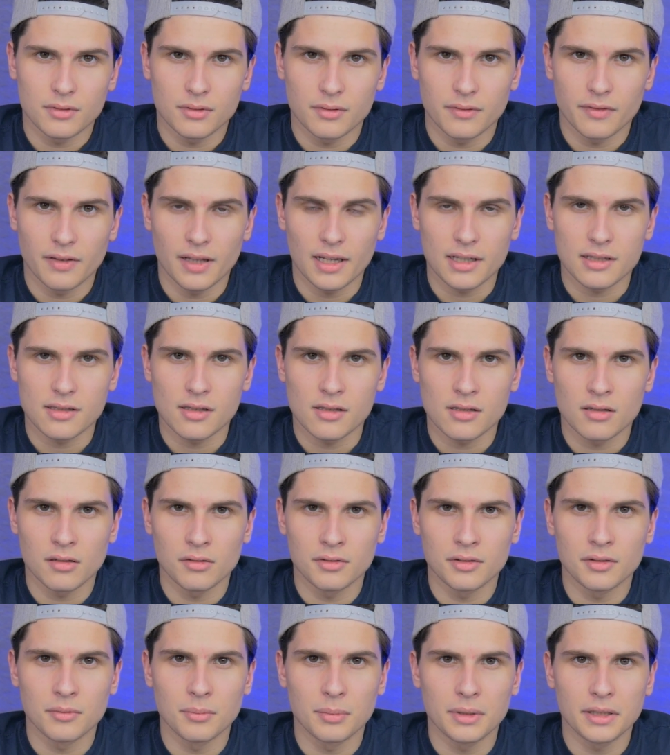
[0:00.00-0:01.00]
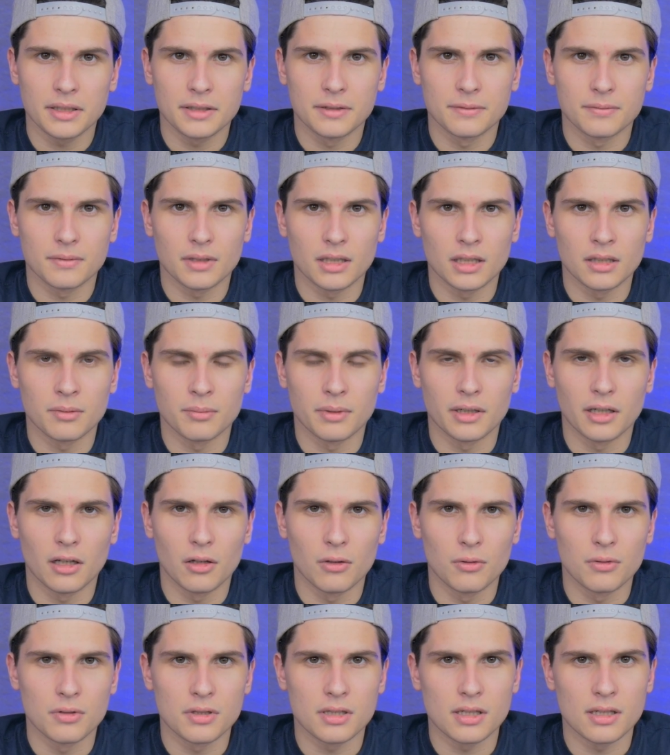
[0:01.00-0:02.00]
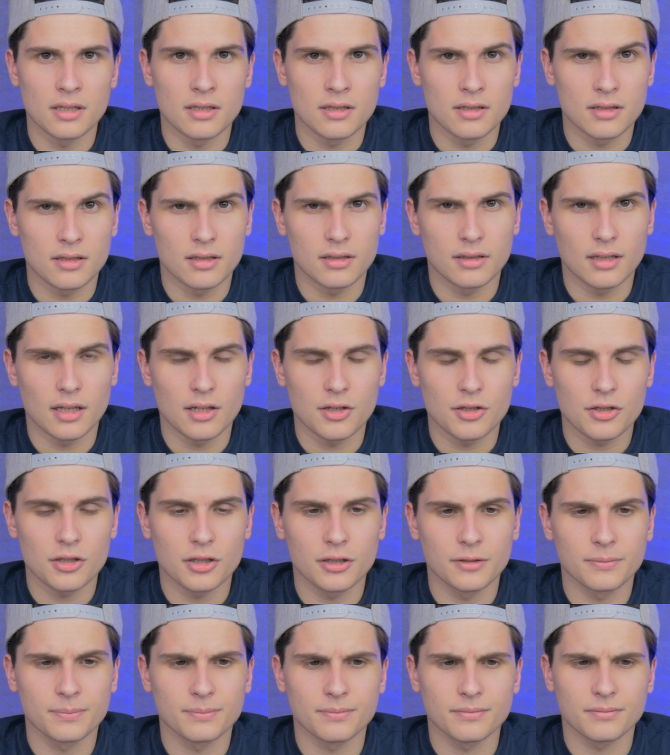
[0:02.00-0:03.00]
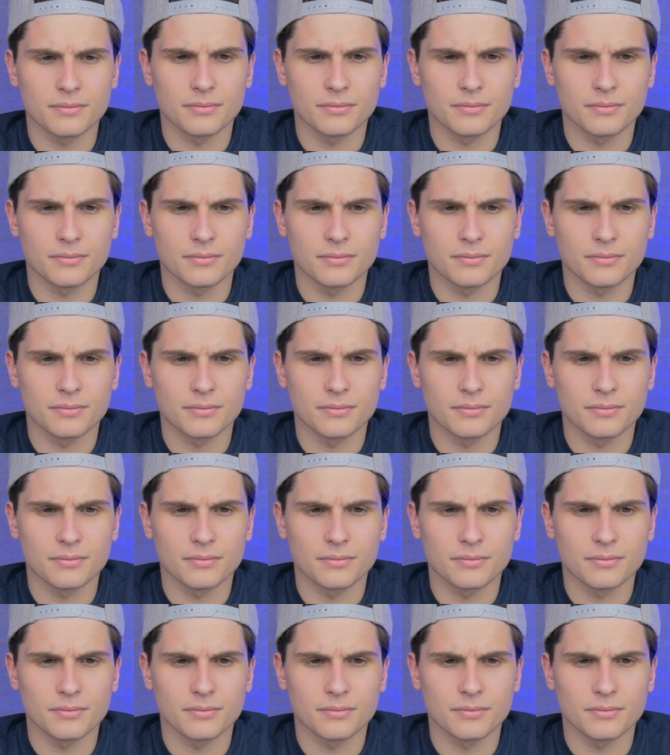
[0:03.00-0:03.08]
flexes a little bit, it might lose its tension,